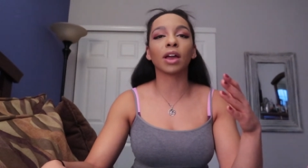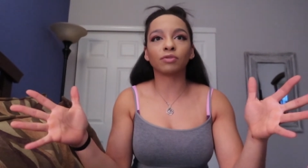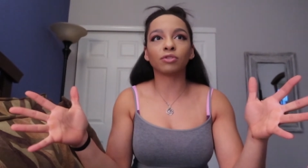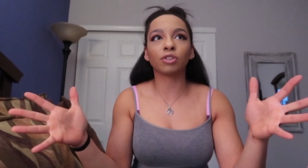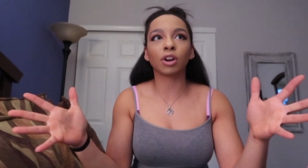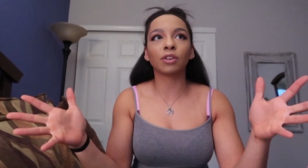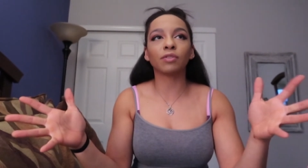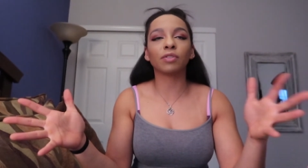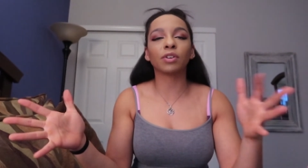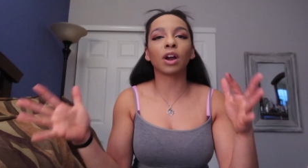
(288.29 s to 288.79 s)

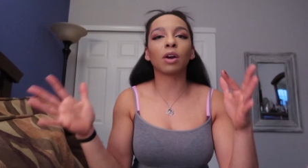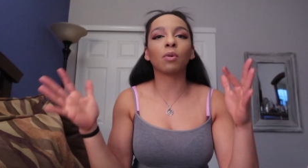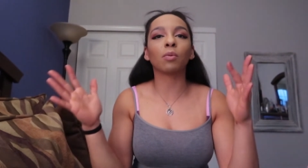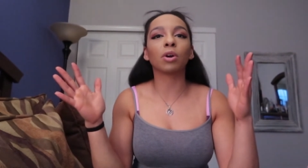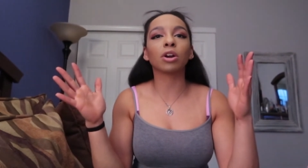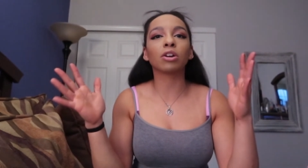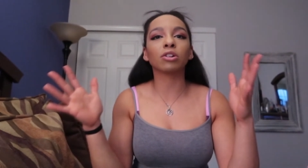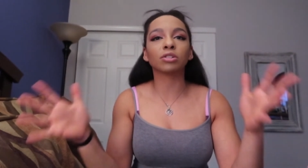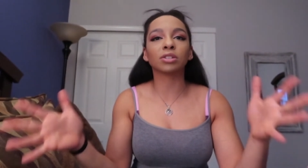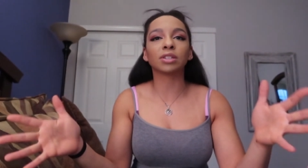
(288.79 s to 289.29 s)
Try to figure out
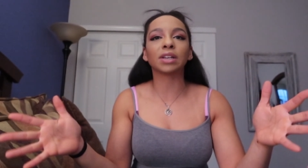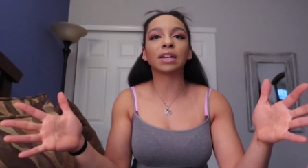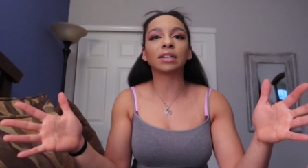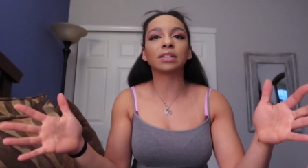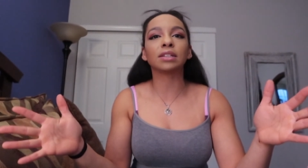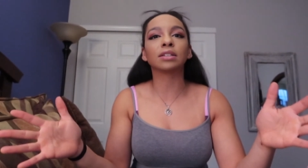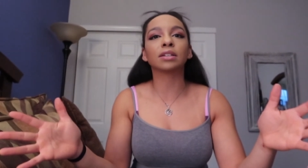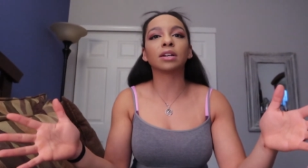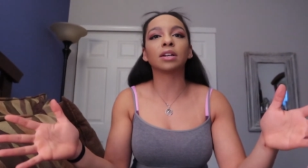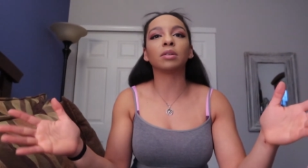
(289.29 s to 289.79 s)
where your
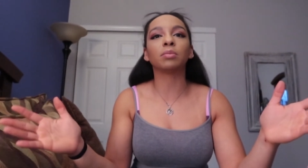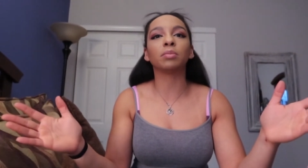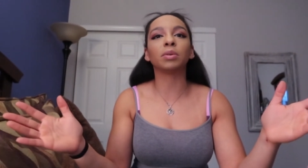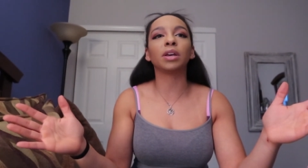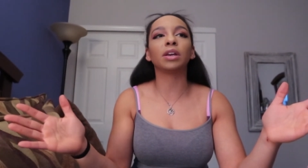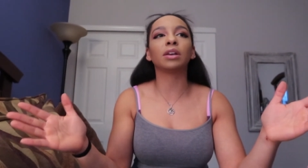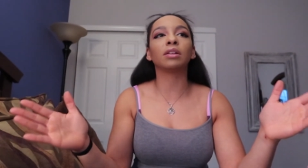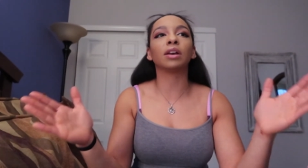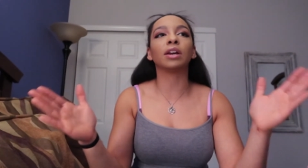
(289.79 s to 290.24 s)
stance is going to be.